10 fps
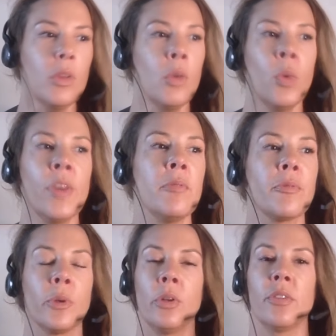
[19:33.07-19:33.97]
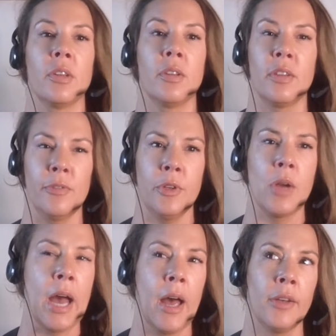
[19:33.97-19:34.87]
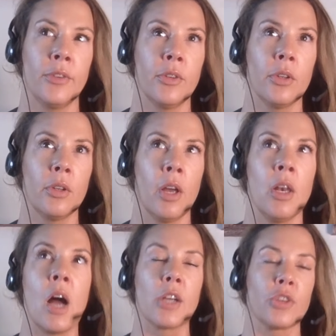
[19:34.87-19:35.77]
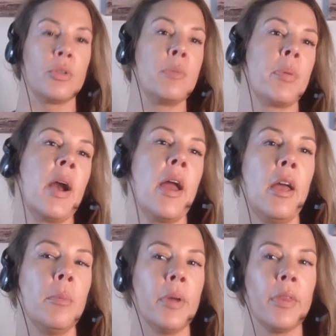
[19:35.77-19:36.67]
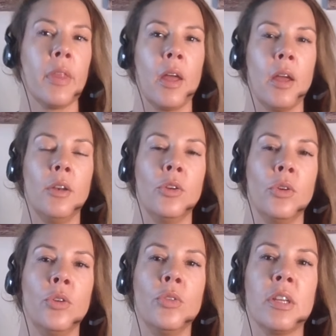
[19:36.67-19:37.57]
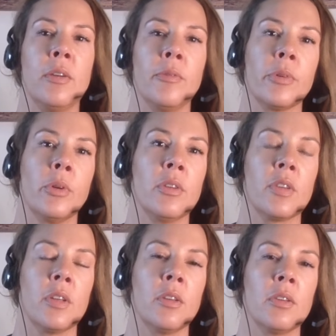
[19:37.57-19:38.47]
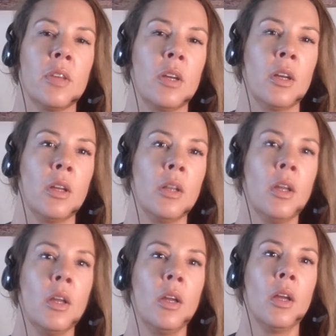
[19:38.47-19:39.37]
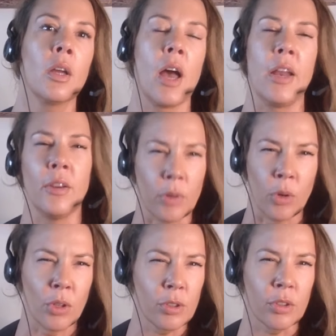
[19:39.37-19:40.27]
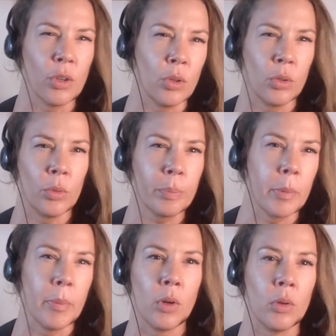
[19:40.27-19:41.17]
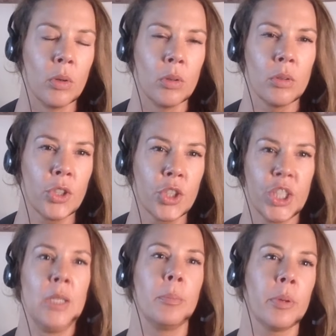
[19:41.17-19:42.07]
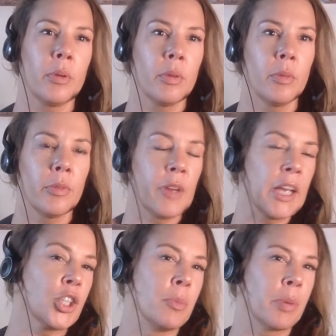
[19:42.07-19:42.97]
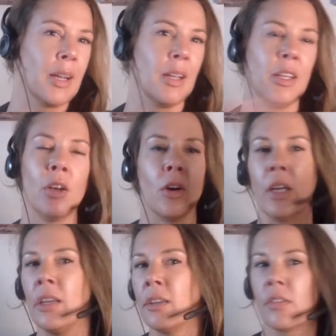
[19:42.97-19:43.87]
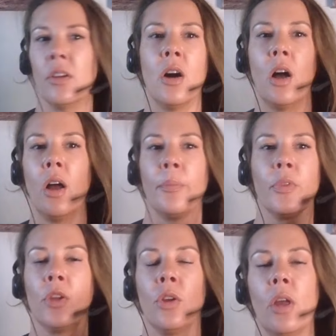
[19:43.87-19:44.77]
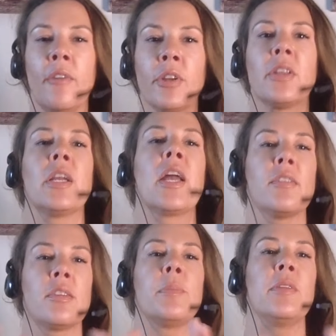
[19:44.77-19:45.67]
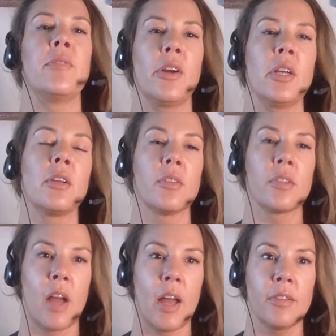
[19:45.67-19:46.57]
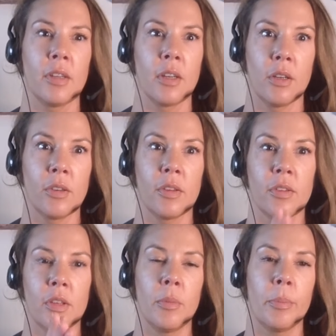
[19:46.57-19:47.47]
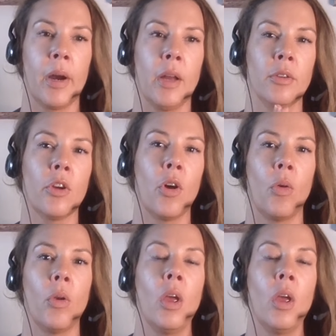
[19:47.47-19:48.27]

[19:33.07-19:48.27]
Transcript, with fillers: with influencers, if you had a luxury brand, but then you're using influencers that kind of also promote cheap fashion brand, you know, it's not everything has to be very concise and a consistent brand tone.